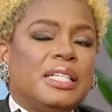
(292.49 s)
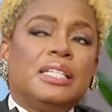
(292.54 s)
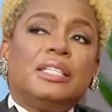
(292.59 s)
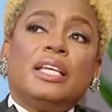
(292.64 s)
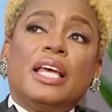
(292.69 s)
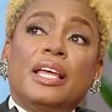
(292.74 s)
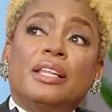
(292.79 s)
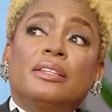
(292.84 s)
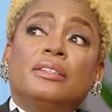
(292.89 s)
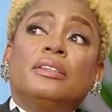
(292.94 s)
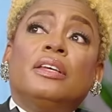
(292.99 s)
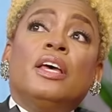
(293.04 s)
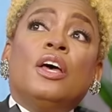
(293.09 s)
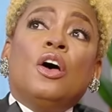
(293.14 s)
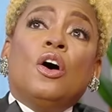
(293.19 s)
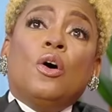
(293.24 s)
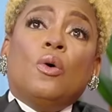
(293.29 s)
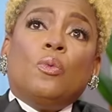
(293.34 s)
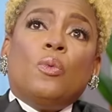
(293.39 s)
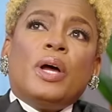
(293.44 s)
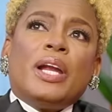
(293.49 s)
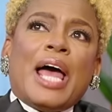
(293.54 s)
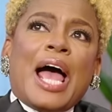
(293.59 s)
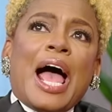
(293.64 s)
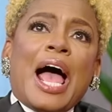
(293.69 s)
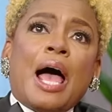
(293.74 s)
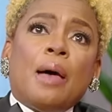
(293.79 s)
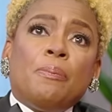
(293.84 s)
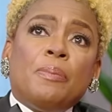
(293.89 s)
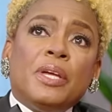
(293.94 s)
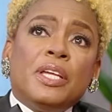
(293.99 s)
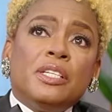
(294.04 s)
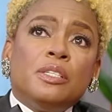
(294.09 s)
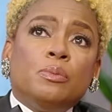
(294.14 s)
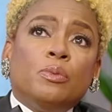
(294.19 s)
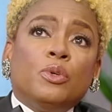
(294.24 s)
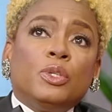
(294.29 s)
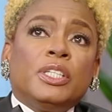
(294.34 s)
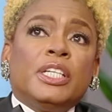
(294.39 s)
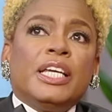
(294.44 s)
and and what
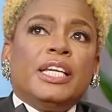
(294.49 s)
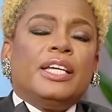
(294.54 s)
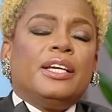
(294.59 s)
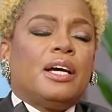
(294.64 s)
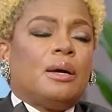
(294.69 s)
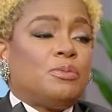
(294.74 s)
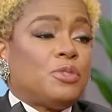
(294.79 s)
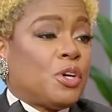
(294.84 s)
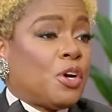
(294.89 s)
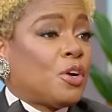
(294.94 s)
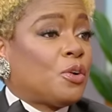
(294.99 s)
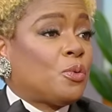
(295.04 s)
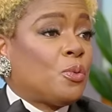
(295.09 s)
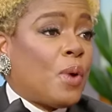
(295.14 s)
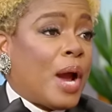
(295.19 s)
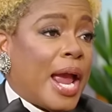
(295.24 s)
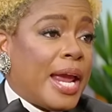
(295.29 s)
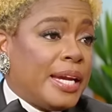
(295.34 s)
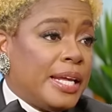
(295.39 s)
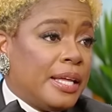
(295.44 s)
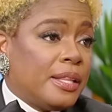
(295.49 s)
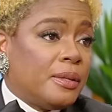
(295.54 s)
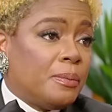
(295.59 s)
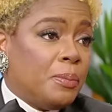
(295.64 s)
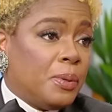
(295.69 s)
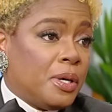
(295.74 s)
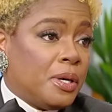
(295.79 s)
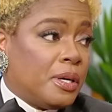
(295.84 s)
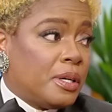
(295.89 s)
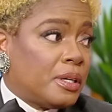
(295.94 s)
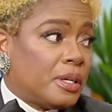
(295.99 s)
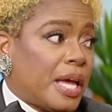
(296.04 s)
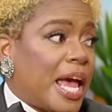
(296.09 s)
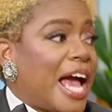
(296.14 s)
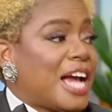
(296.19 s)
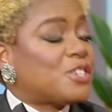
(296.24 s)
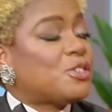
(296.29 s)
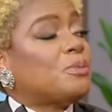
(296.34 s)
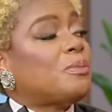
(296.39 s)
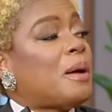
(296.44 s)
happened leading up to her writing the book.
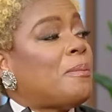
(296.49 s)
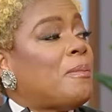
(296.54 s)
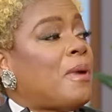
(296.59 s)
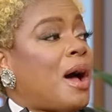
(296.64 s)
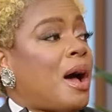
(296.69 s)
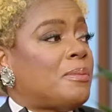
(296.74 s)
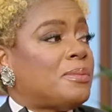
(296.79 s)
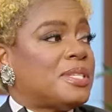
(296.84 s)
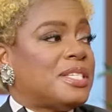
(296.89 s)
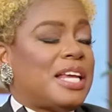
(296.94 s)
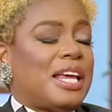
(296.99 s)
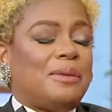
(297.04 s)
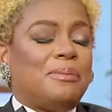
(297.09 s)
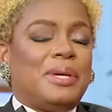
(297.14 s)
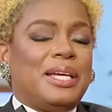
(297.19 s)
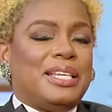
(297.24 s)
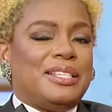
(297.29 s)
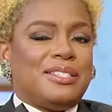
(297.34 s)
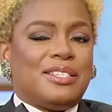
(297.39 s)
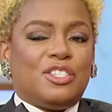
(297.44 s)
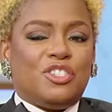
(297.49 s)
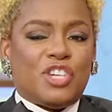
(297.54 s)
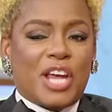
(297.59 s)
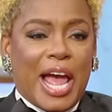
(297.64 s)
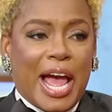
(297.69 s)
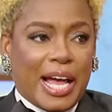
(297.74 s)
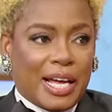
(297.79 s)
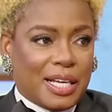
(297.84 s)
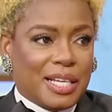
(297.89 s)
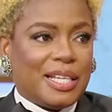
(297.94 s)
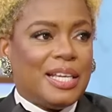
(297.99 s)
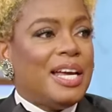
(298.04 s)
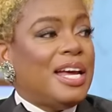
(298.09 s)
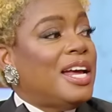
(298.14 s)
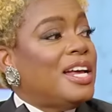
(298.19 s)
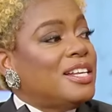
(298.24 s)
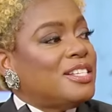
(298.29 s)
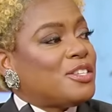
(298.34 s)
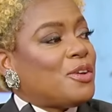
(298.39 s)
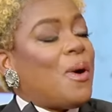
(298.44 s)
Actually, my mom's name is Jack. Jack,
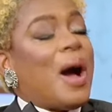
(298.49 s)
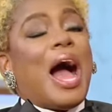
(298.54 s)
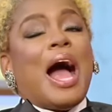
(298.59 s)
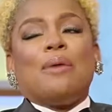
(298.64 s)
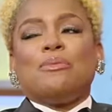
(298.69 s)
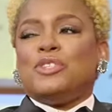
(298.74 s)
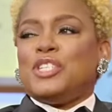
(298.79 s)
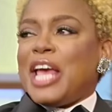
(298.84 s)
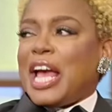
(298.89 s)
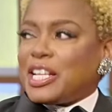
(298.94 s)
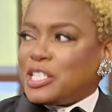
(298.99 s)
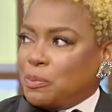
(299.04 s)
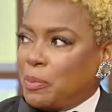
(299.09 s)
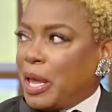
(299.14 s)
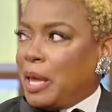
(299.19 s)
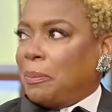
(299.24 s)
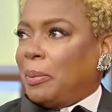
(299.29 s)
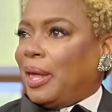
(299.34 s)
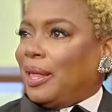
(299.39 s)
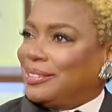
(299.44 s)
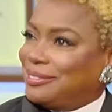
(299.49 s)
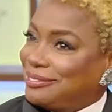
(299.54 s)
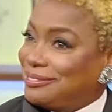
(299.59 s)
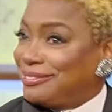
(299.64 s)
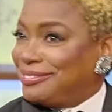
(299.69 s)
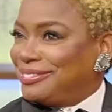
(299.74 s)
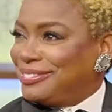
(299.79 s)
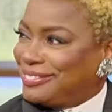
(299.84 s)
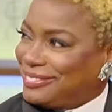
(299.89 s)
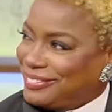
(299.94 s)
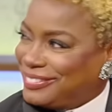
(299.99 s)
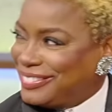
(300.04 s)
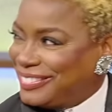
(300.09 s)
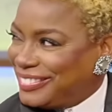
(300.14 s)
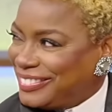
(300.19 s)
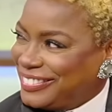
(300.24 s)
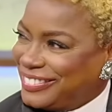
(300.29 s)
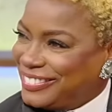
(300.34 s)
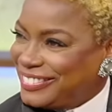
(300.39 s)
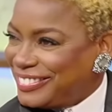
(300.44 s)
Jack. So I'm Jack's baby. Baby. Oh, Jack,
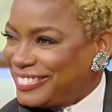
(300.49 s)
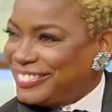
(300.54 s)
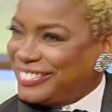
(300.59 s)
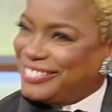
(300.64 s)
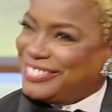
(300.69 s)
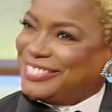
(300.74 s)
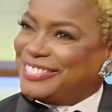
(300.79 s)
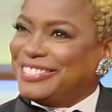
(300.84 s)
baby. Okay.